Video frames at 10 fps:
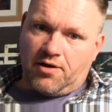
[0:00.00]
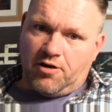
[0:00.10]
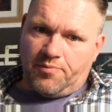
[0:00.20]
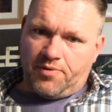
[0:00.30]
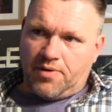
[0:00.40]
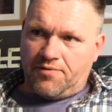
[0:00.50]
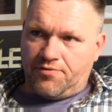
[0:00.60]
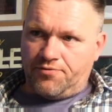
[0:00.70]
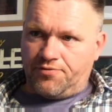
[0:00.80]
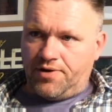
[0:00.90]
copy away
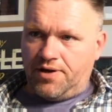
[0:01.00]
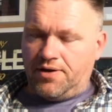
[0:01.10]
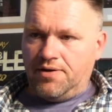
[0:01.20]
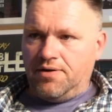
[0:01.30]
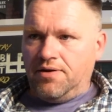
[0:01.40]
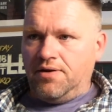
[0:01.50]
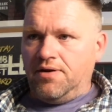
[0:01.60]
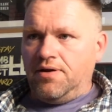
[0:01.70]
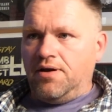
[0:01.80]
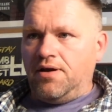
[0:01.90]
for free.
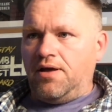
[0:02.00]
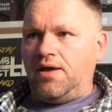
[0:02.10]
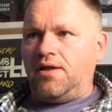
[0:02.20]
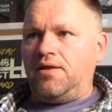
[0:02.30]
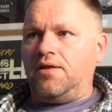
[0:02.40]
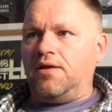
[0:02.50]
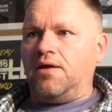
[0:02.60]
And